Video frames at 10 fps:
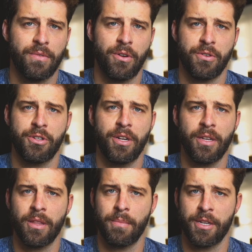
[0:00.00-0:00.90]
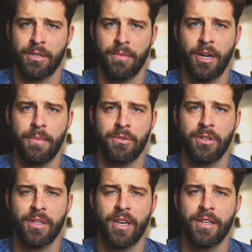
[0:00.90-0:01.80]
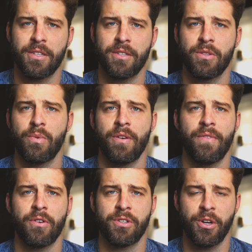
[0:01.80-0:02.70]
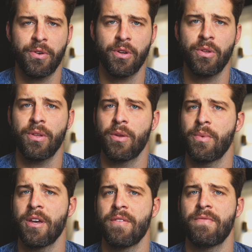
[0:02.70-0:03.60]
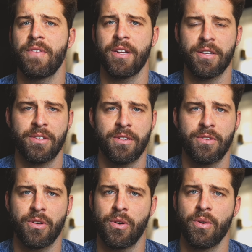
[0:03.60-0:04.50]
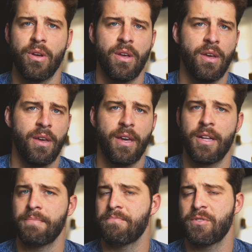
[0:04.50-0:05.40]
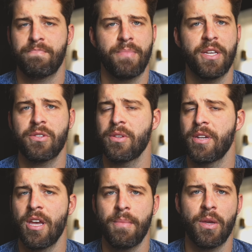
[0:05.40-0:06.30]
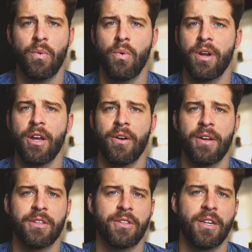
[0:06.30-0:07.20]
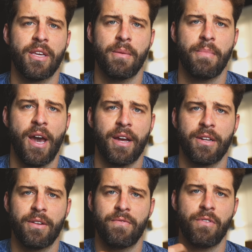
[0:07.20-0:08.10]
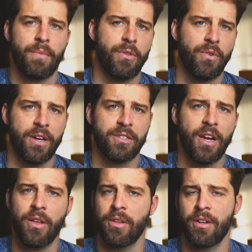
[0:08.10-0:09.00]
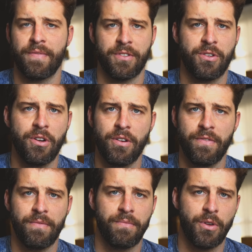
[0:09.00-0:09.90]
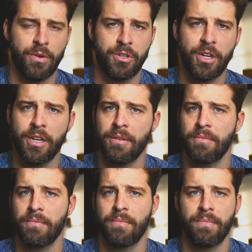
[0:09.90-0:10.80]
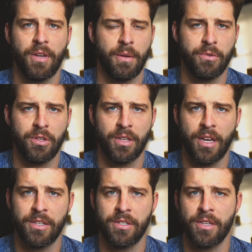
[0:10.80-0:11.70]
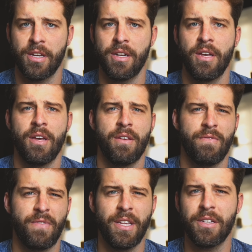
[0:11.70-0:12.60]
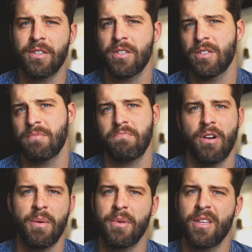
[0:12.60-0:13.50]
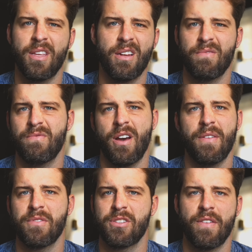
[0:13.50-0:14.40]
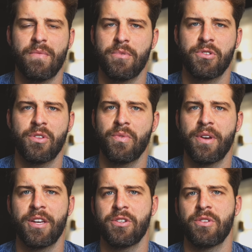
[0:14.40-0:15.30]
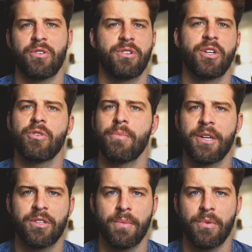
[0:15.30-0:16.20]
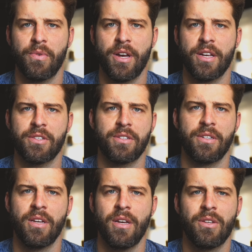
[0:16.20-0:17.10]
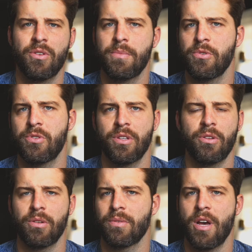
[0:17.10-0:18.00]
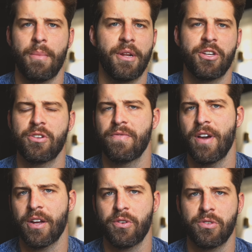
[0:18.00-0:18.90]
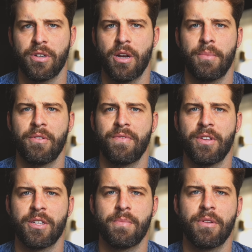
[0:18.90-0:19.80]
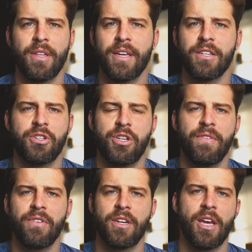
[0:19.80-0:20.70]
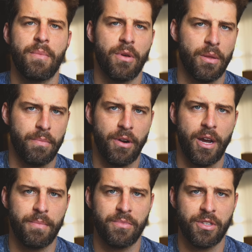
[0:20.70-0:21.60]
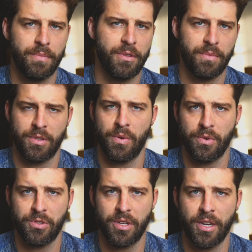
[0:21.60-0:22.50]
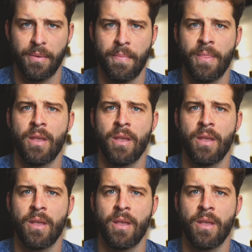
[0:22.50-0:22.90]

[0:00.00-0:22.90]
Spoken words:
Neurogenic makes up 90% of the cases. We have arterial and we have venous. So it's basically naming what area is getting impacted from the thoracic outlet. If it's nerve, neurogenic, 90% of the cases again. Venous is probably in that 5 to 7% of the range, and then arterial makes up the rest. And sometimes you'll see a little combination of factors in a couple different things, but it gets chiefly named on the prime symptoms that we're seeing.